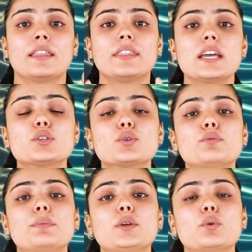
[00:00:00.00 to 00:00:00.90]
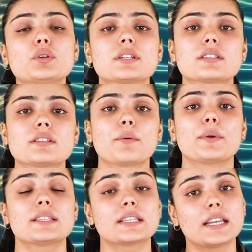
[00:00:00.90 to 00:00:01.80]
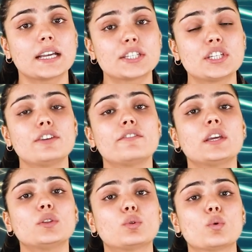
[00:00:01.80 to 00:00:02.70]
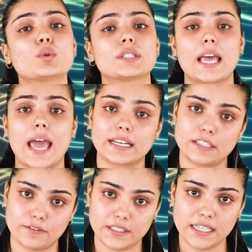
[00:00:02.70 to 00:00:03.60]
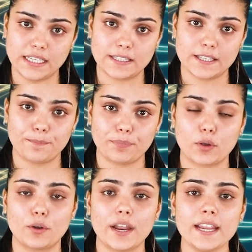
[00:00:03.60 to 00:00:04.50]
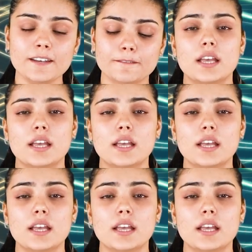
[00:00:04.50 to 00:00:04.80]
there should be no disturbance in achieving those activities. All right?